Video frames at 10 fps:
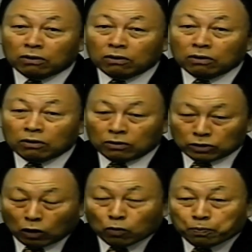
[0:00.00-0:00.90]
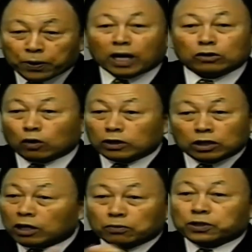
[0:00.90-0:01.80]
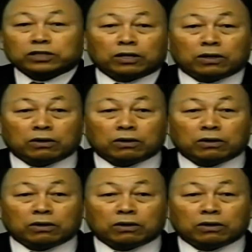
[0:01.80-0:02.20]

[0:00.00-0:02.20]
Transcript: So if you come to Busan First Church, you keep